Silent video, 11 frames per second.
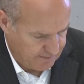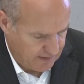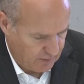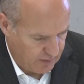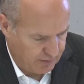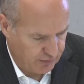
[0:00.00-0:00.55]

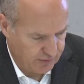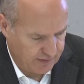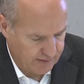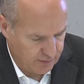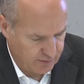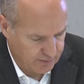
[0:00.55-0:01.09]
we put
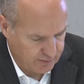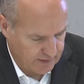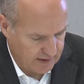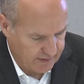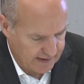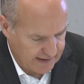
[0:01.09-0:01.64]
to
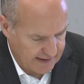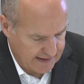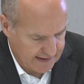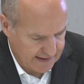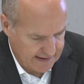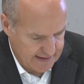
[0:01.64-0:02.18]
our
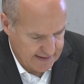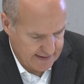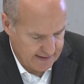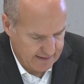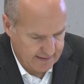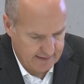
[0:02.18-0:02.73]
targets
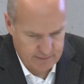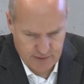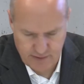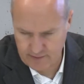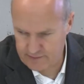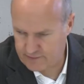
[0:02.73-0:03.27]
in terms
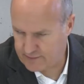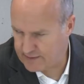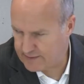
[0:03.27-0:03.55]
of